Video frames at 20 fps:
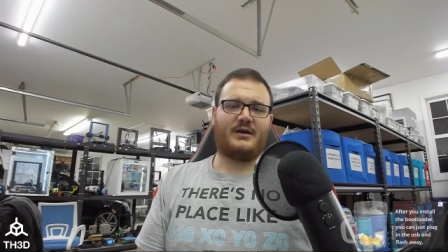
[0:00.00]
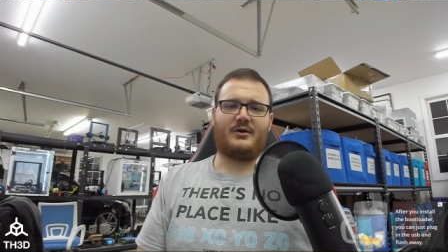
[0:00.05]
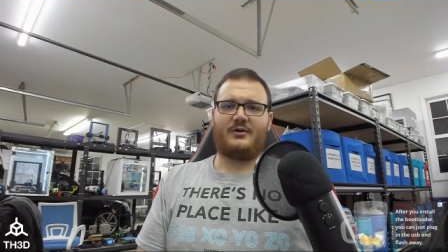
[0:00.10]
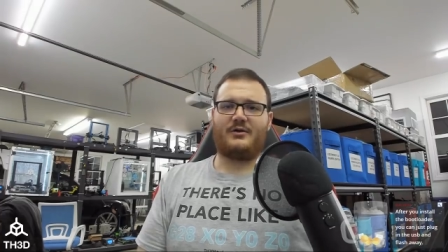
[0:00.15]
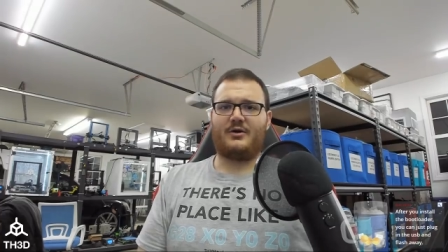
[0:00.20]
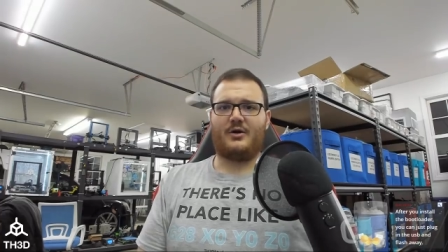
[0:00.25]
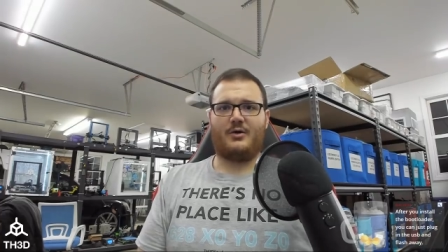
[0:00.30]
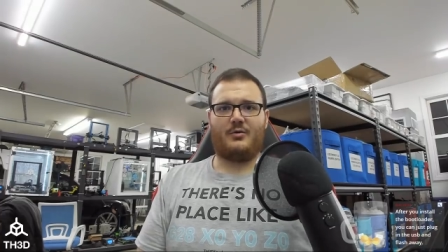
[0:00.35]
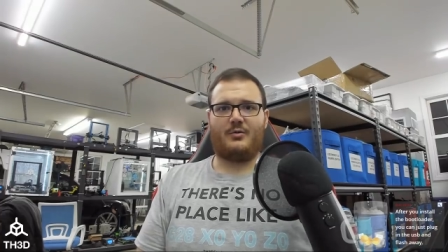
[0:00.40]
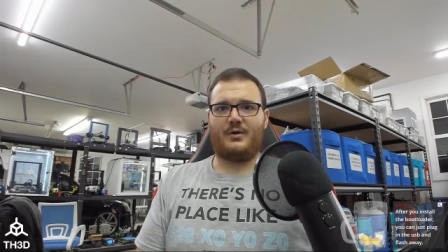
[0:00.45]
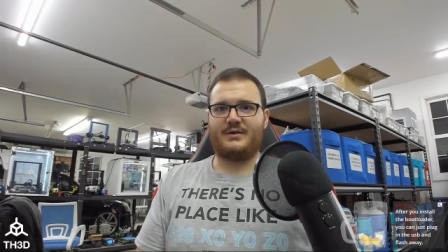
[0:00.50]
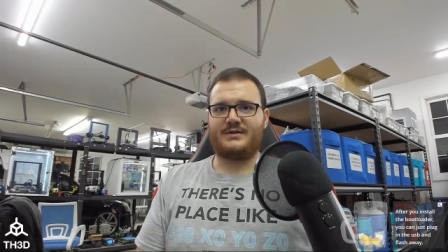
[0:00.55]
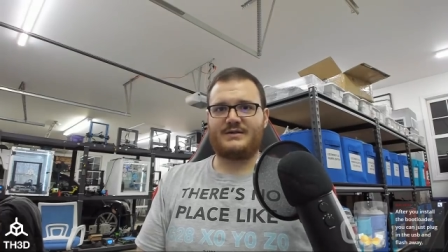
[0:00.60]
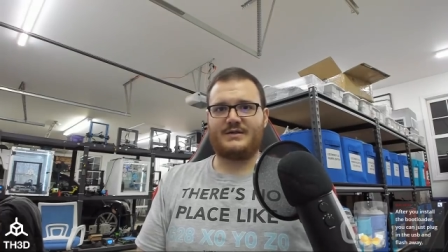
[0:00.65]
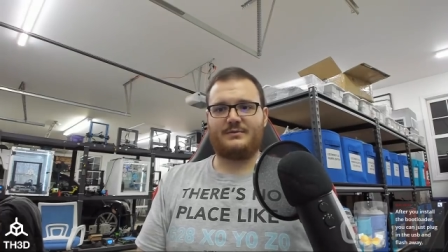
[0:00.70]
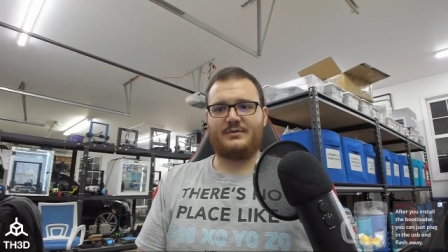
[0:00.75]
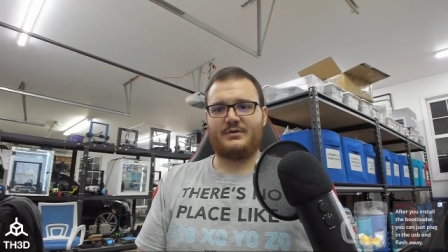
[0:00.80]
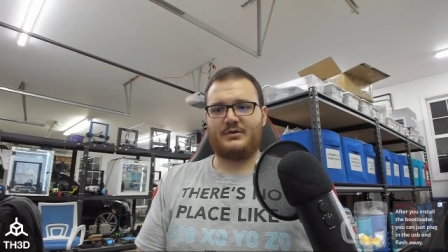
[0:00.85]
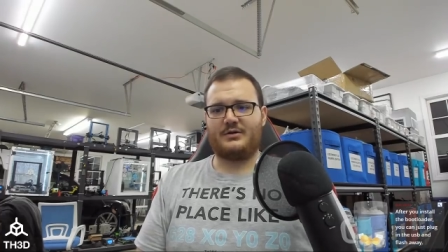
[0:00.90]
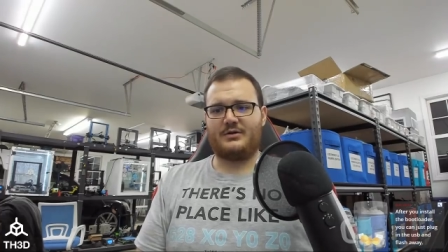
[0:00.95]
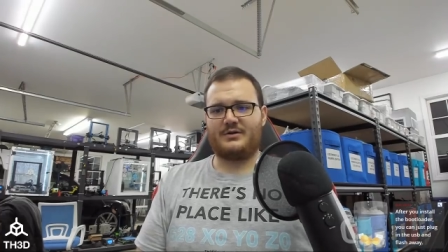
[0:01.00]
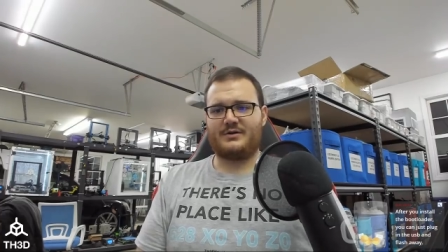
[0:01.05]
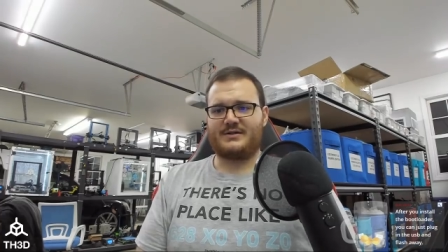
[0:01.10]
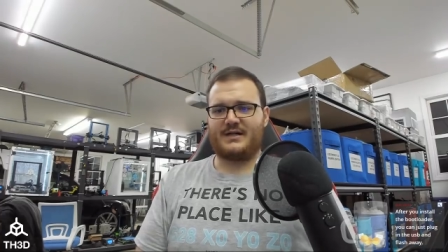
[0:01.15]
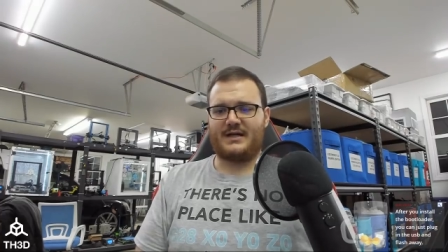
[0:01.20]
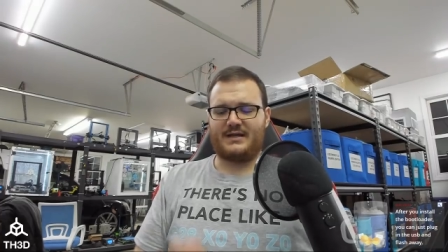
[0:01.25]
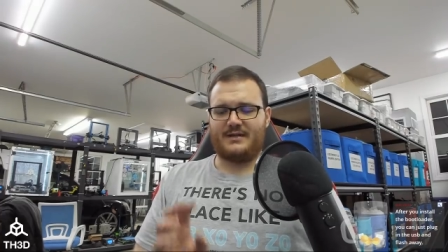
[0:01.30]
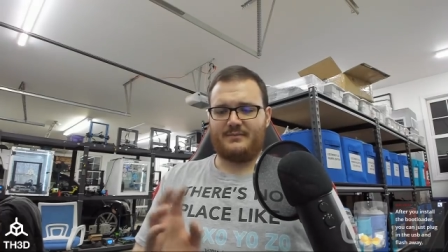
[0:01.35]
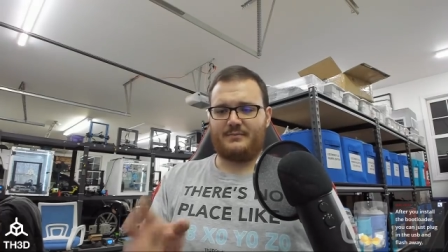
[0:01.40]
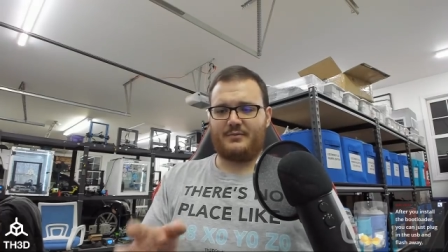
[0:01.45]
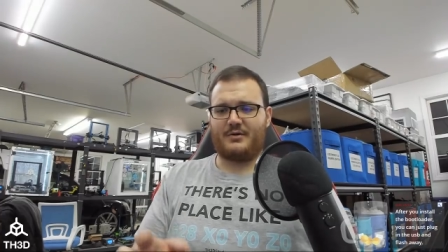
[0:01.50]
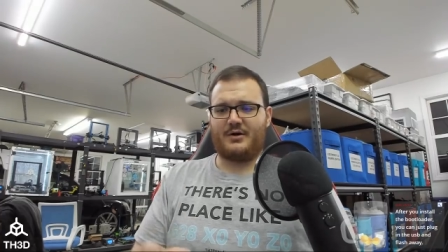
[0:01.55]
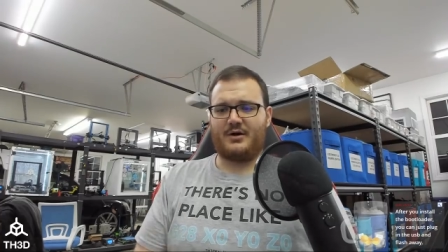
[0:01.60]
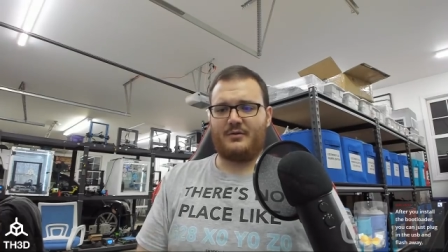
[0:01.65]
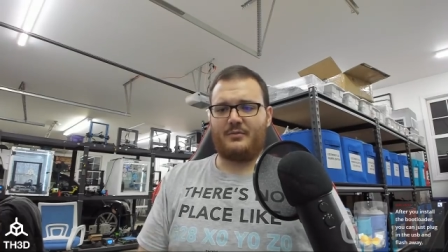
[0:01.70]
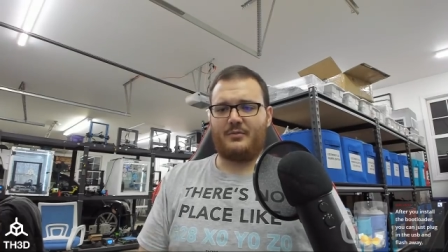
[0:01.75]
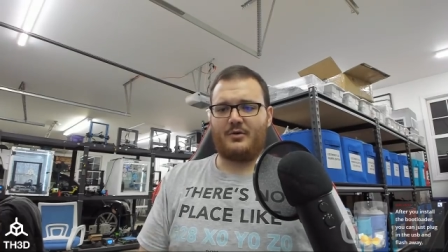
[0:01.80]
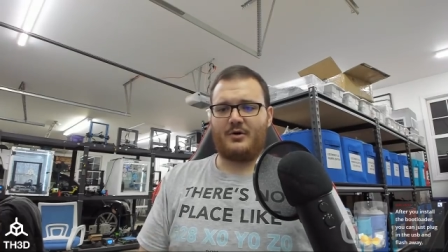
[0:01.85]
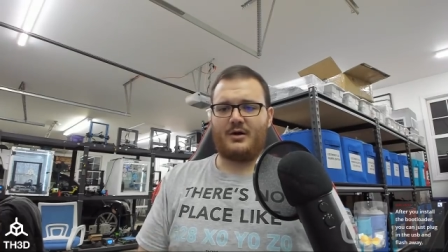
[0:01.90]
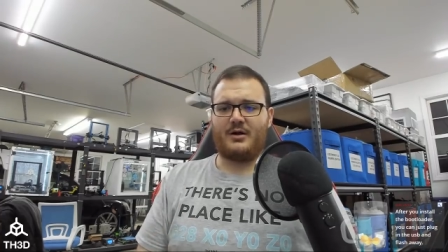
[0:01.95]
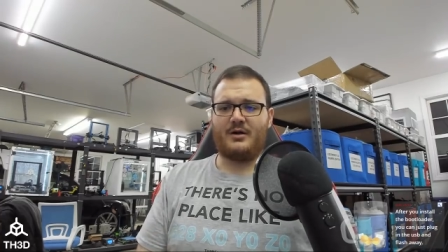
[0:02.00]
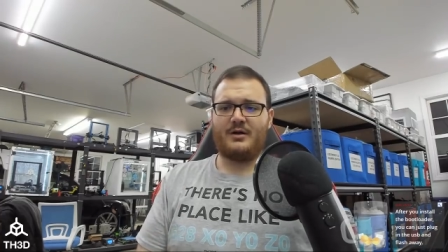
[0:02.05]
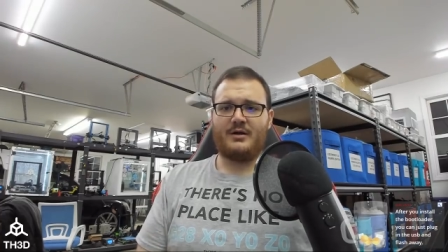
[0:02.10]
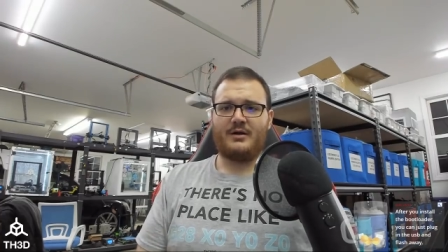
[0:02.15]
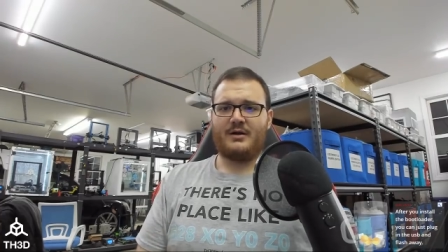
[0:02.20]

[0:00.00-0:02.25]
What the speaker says: No. Once the bootloader is on the printer board,